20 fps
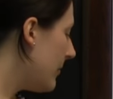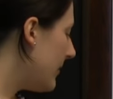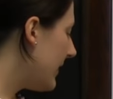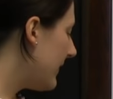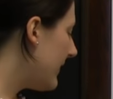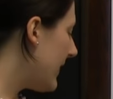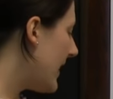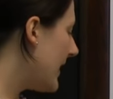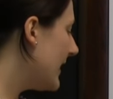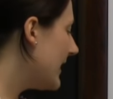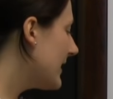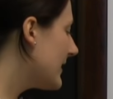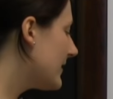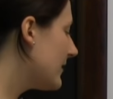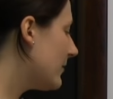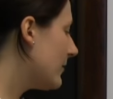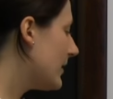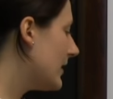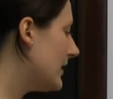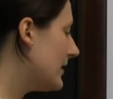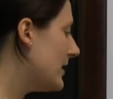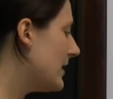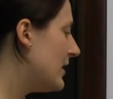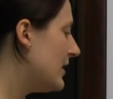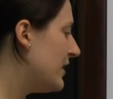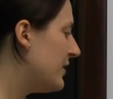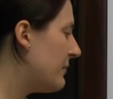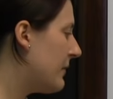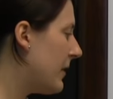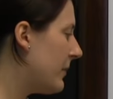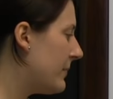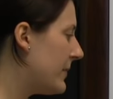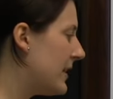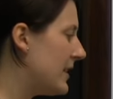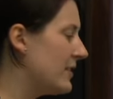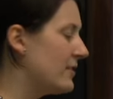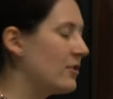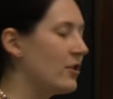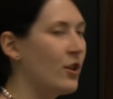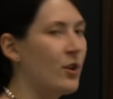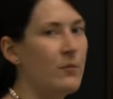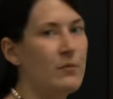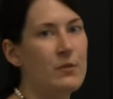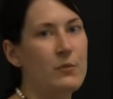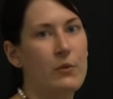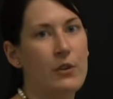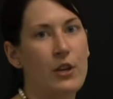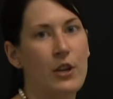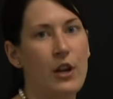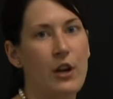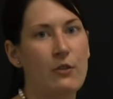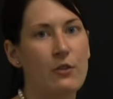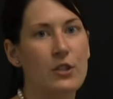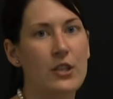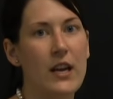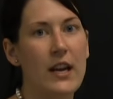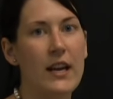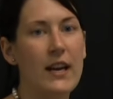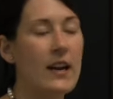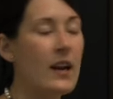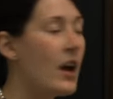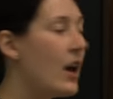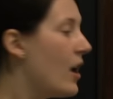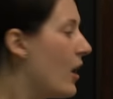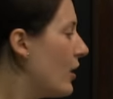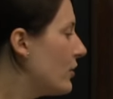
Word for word: but fighting still continued while peace terms were negotiated.